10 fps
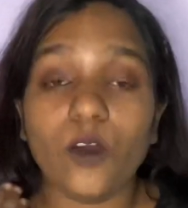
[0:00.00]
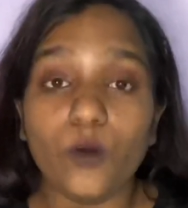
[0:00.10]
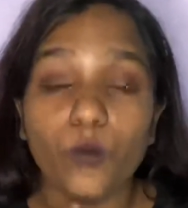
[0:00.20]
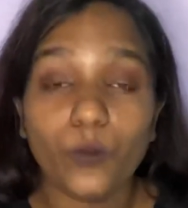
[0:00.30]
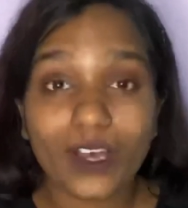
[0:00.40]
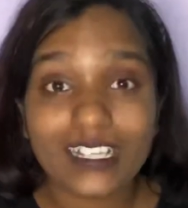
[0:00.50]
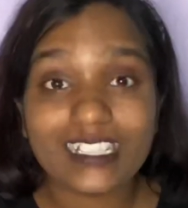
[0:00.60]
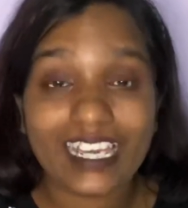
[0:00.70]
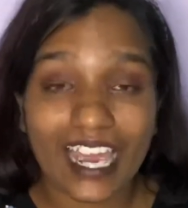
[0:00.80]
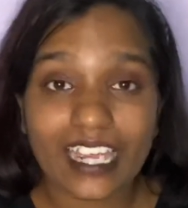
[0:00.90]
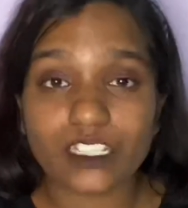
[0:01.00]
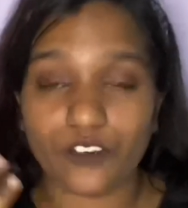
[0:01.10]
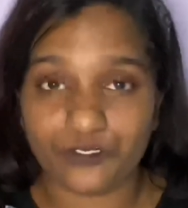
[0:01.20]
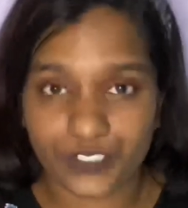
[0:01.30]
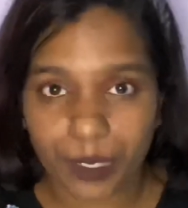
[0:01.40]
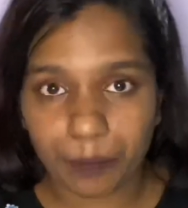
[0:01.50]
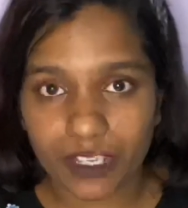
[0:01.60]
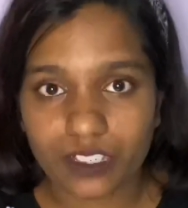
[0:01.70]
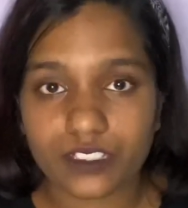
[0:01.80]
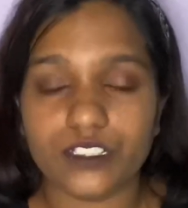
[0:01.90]
While the act of
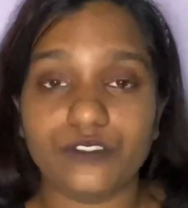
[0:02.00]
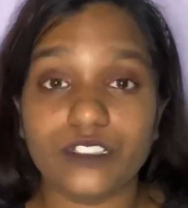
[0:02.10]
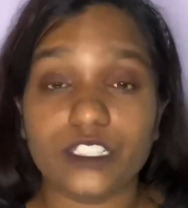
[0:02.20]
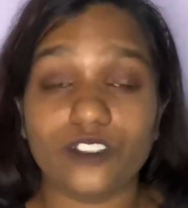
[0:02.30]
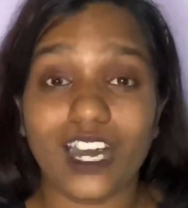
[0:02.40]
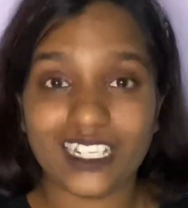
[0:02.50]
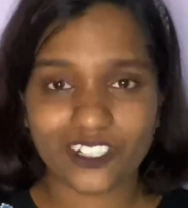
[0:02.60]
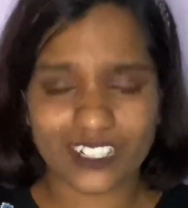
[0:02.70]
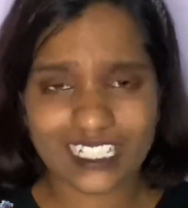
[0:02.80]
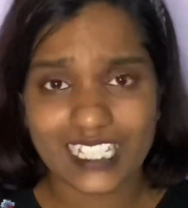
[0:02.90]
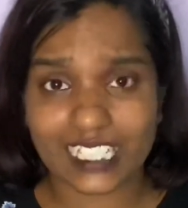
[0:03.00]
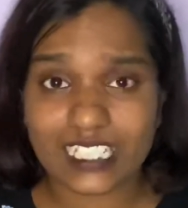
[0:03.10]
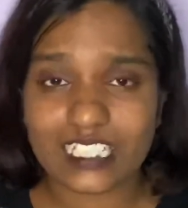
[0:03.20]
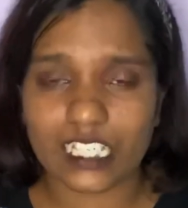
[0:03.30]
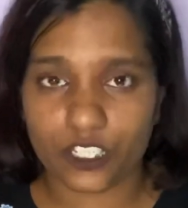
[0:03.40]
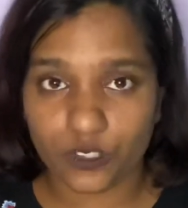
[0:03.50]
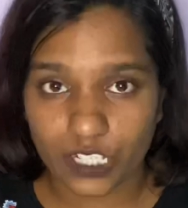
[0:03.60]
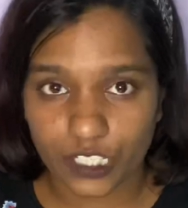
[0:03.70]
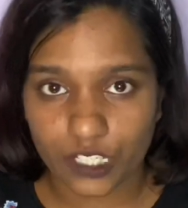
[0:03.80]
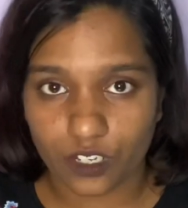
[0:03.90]
raping refers to unconsented sexual
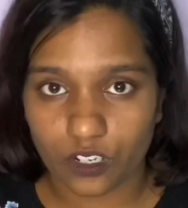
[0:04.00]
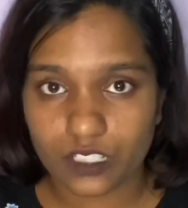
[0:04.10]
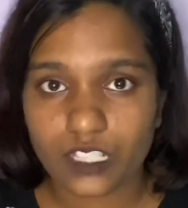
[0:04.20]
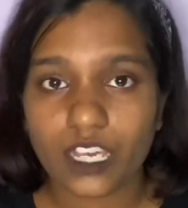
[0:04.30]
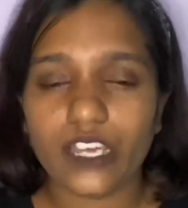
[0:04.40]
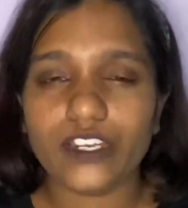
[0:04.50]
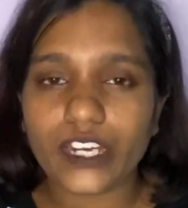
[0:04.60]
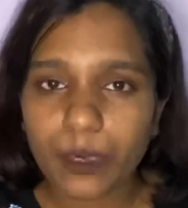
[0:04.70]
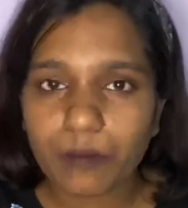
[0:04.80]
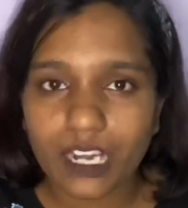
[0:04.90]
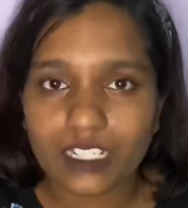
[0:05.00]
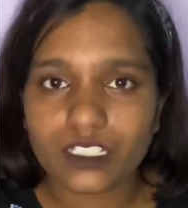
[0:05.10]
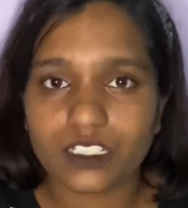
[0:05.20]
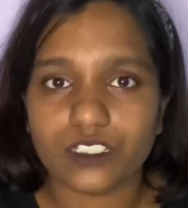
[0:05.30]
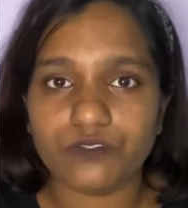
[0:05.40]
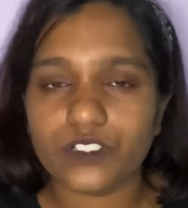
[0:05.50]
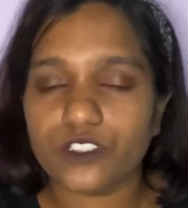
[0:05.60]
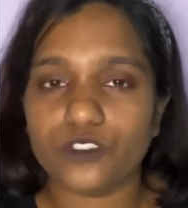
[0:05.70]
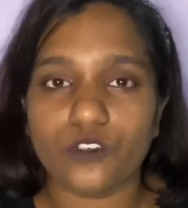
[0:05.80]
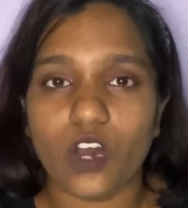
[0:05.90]
intercourse, rape culture refers
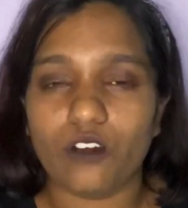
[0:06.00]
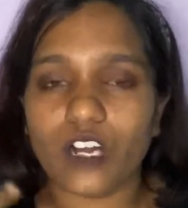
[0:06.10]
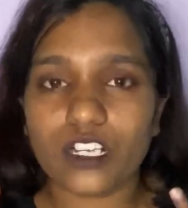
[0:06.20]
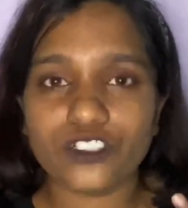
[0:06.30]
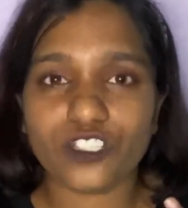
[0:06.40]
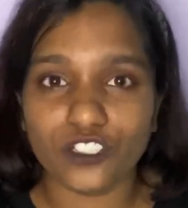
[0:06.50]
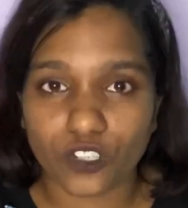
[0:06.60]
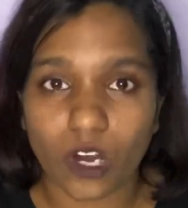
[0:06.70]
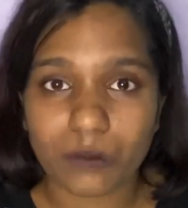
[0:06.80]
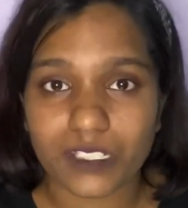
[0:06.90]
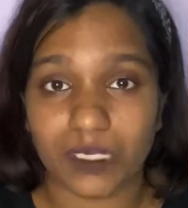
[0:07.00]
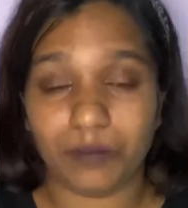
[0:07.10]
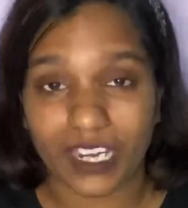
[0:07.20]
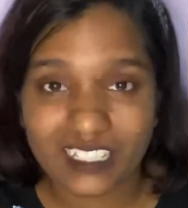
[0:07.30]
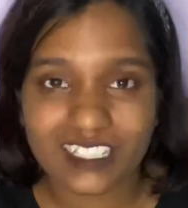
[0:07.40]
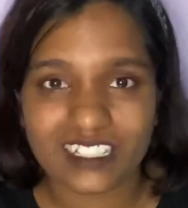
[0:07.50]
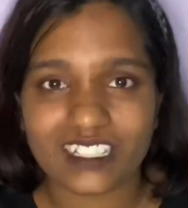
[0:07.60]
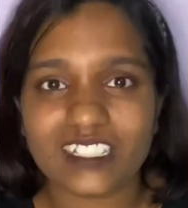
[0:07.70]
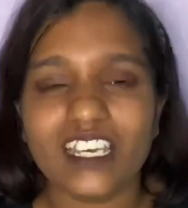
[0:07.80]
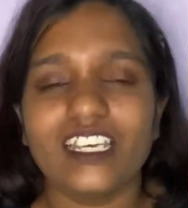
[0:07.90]
to our cultural norms and practices
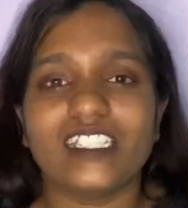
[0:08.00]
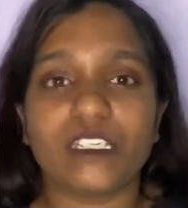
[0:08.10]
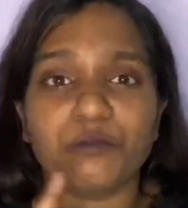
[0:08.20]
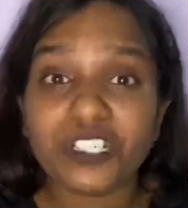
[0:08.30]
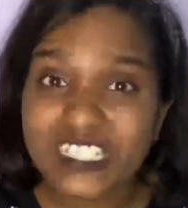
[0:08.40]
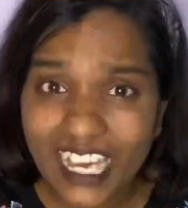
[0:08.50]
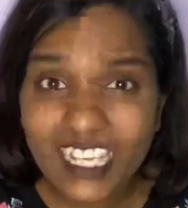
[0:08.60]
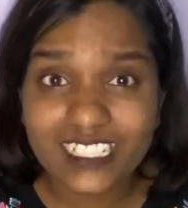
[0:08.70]
that protect